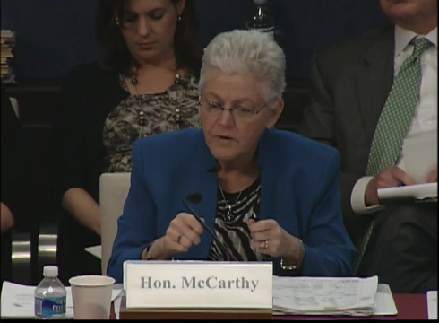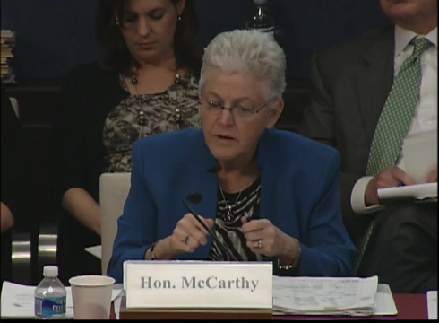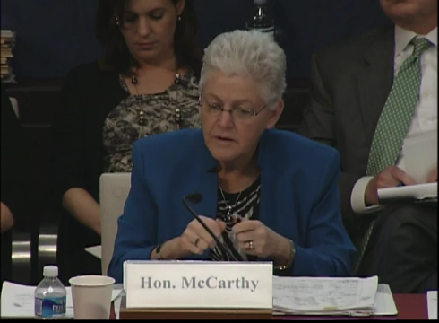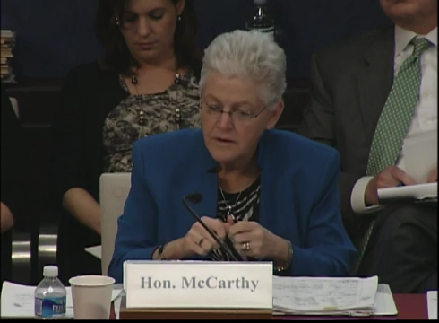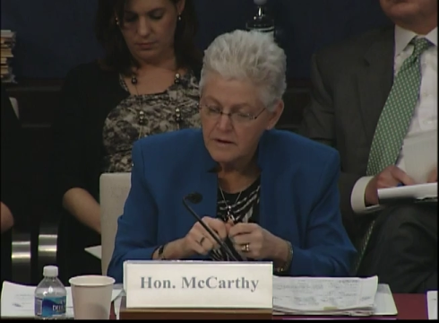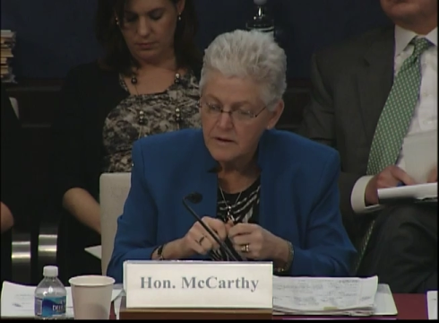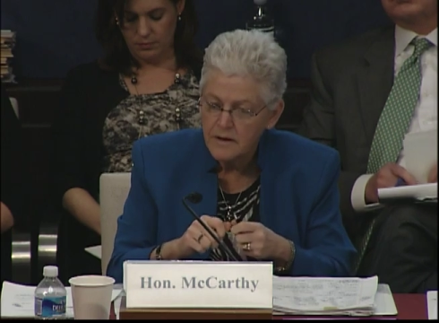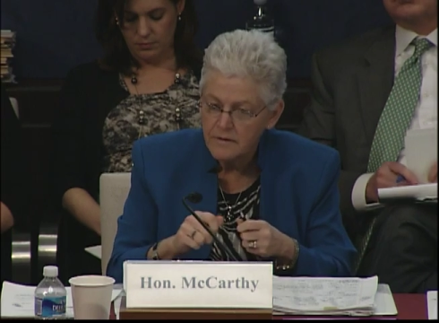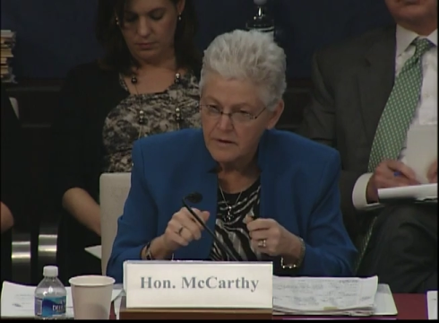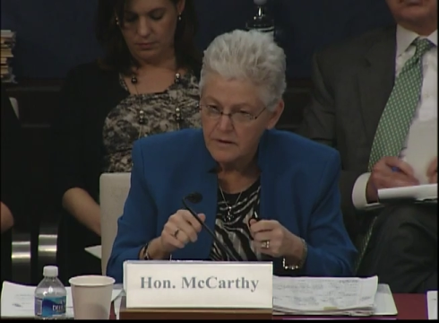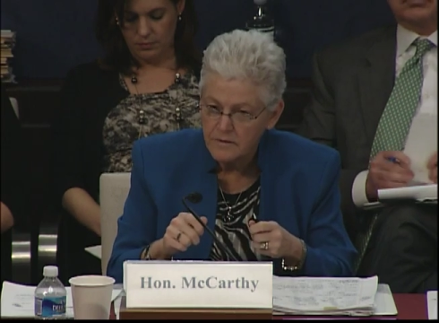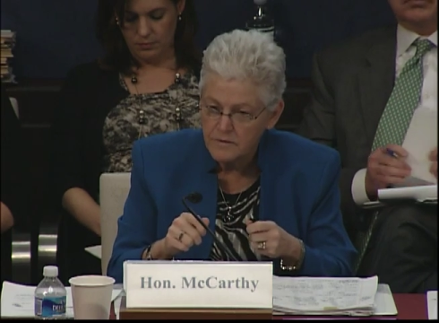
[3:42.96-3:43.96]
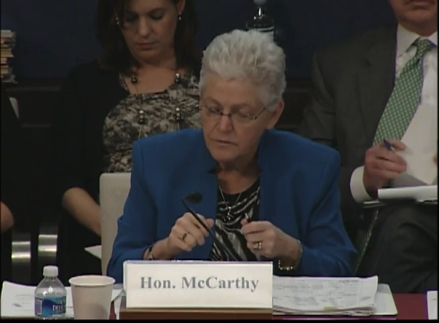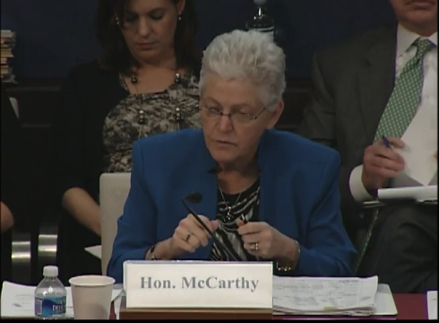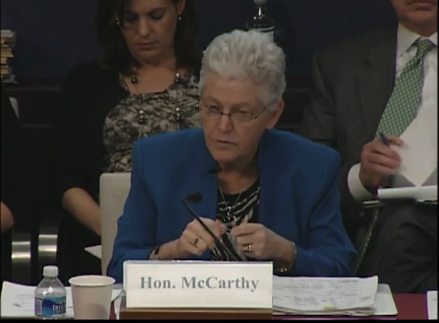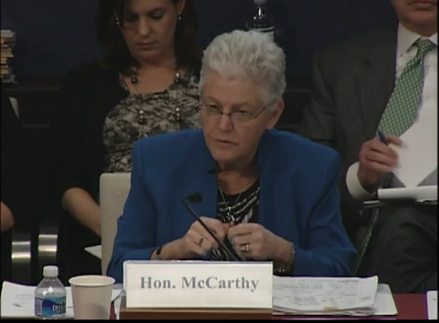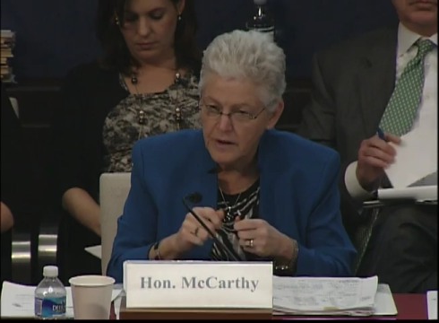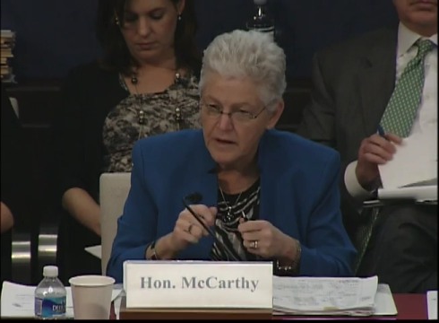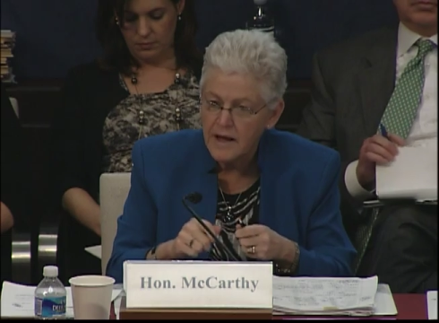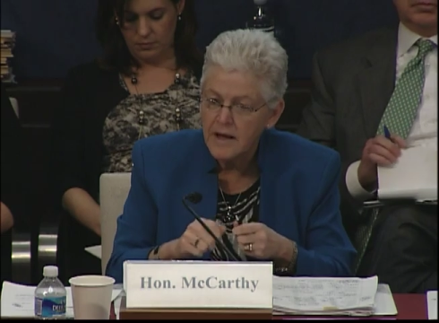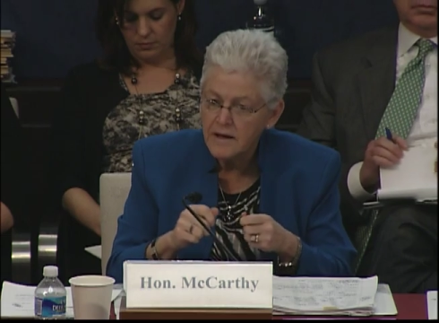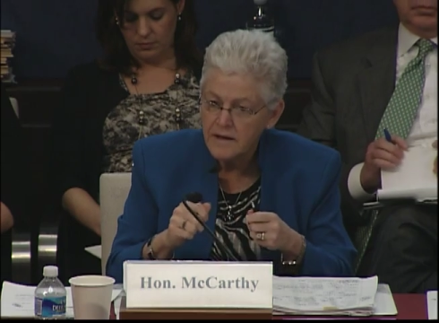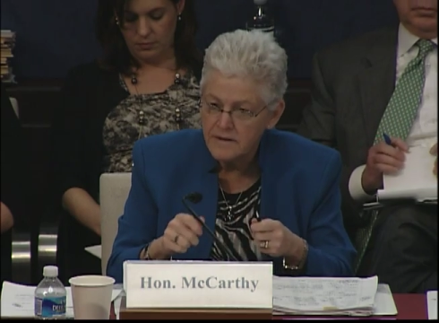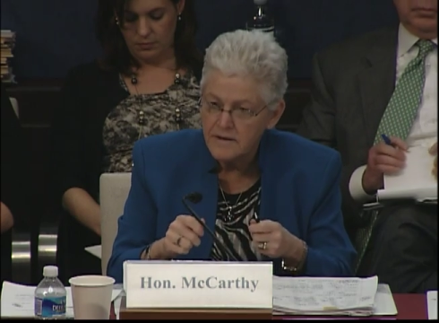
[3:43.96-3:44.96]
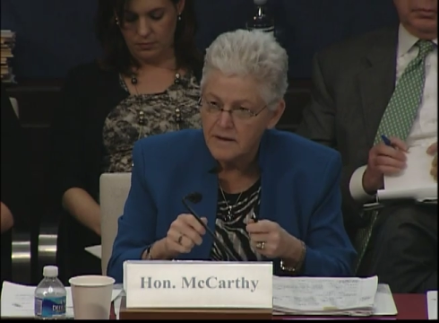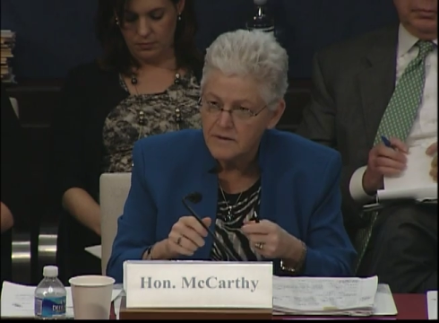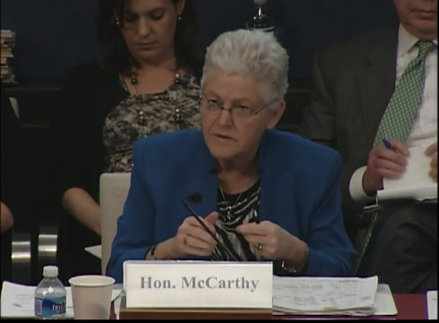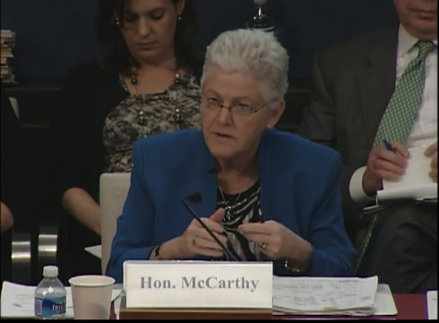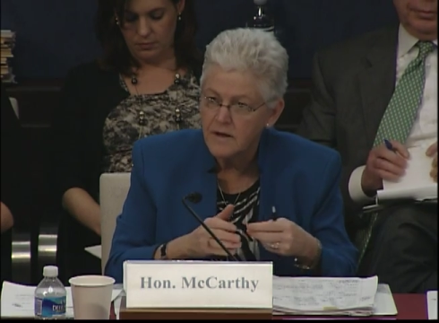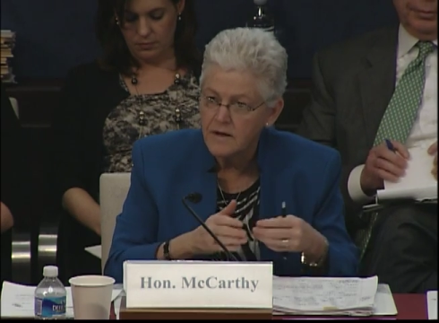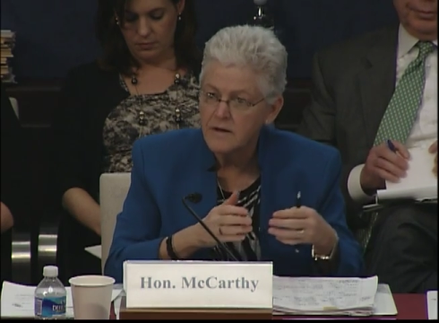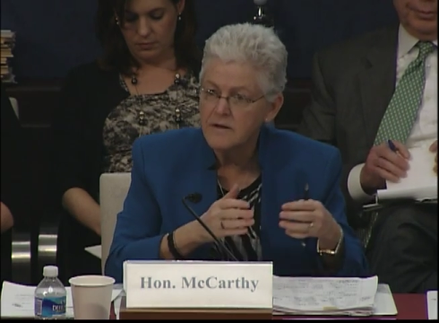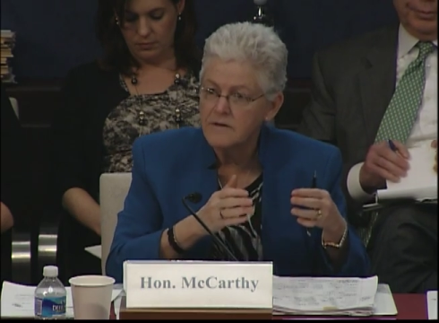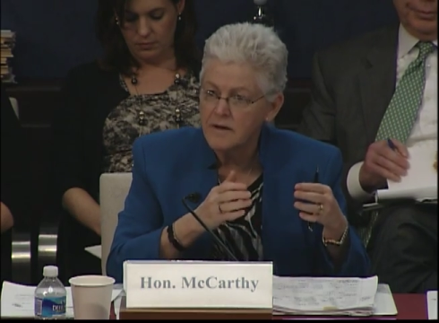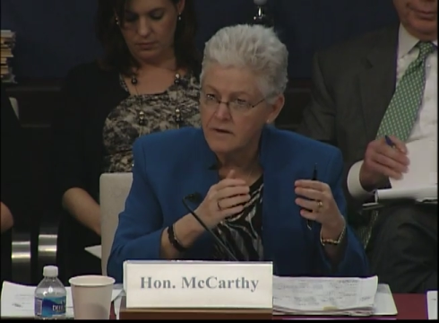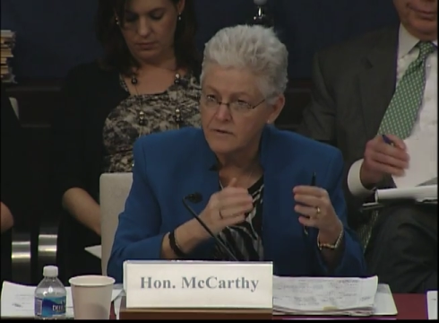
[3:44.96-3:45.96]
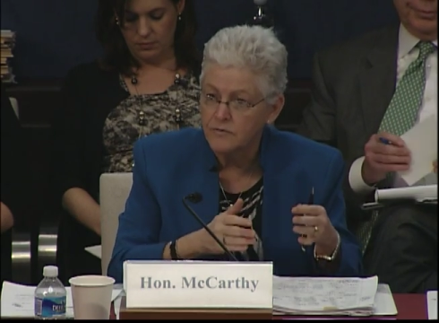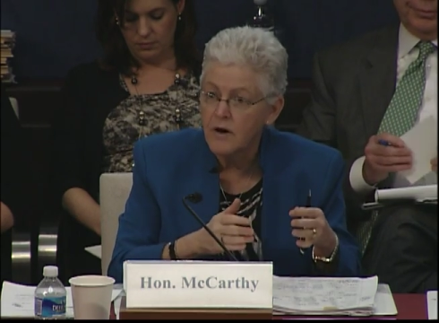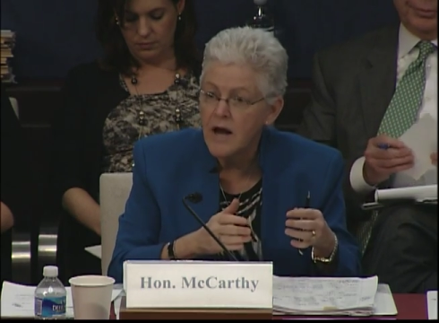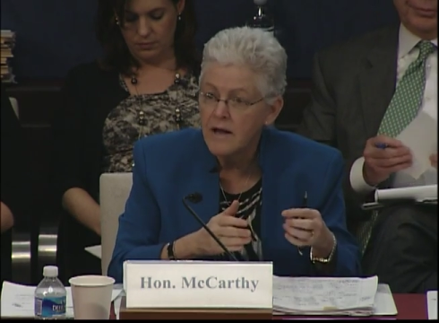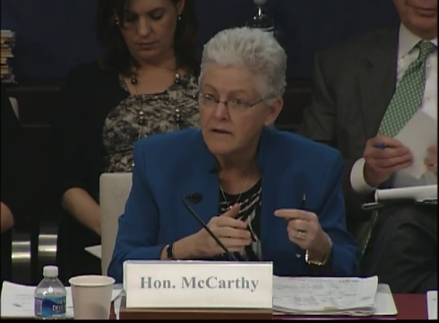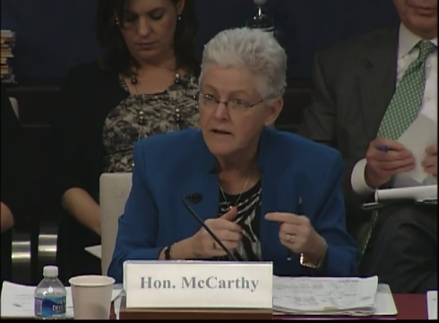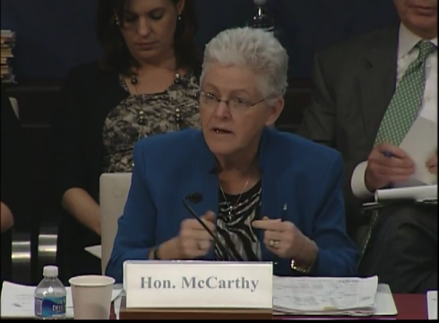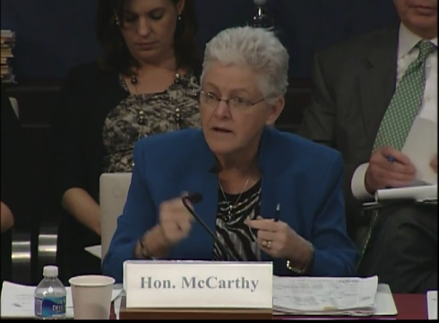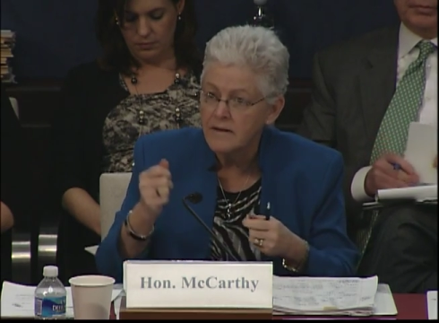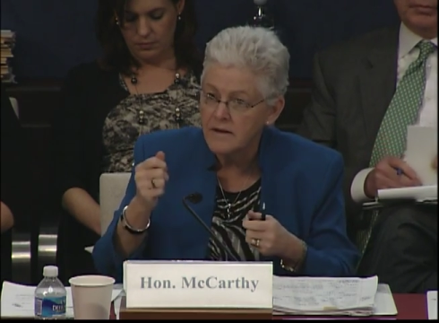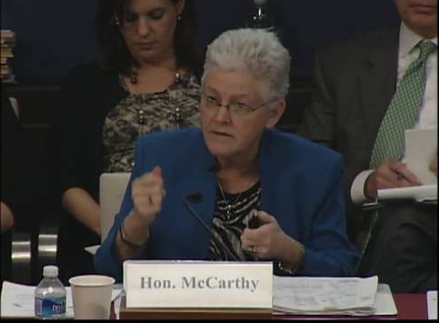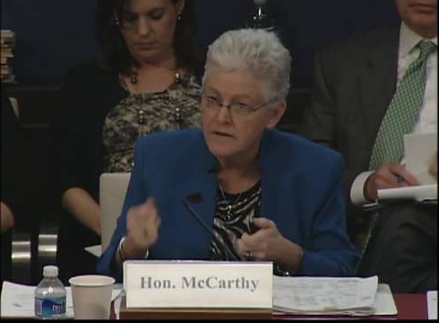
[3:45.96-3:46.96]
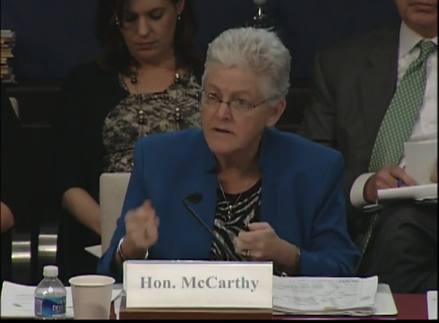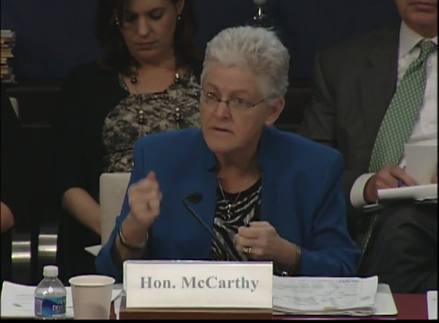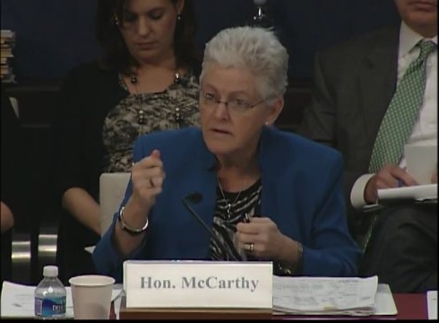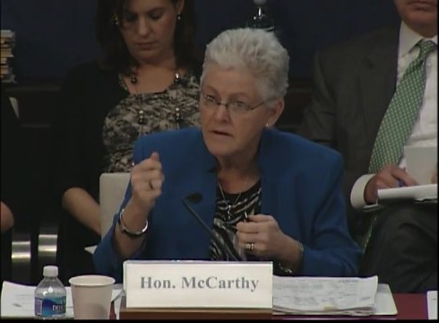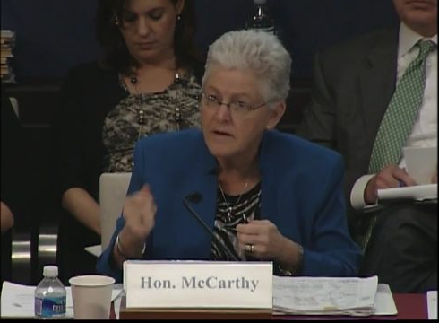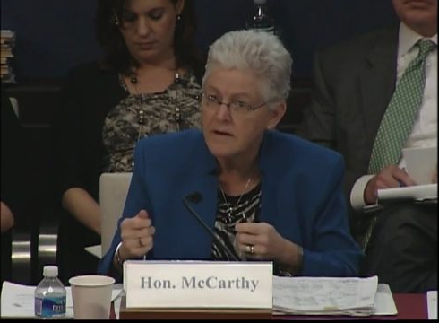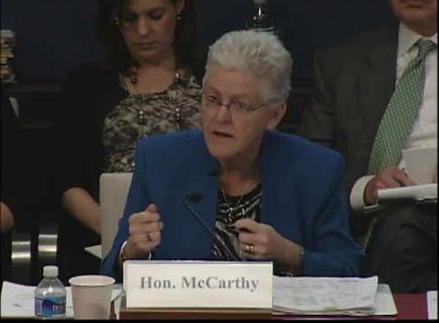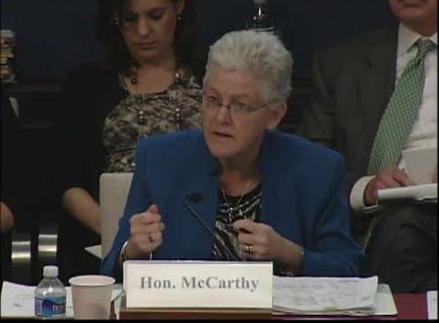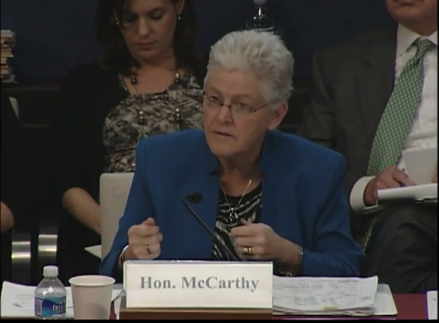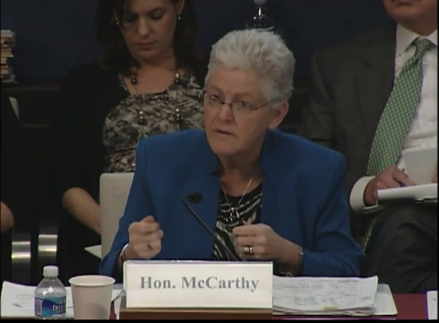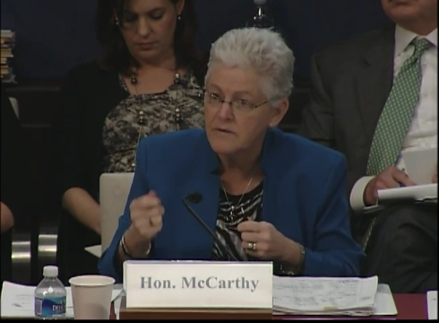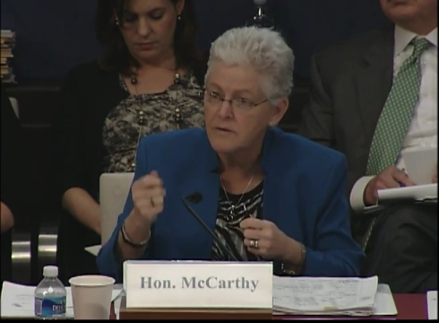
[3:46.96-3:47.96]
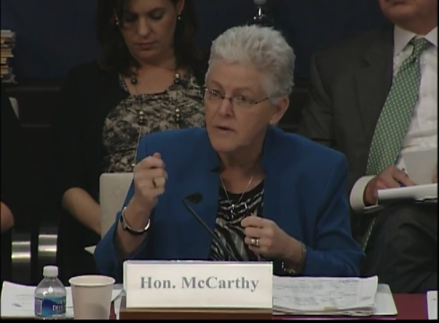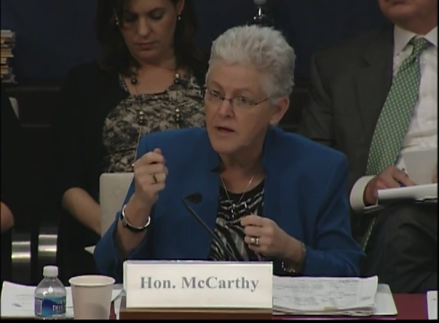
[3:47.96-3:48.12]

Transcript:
Speaker 1: really clear in this rule that any ditch that is in dry land that doesn't connect to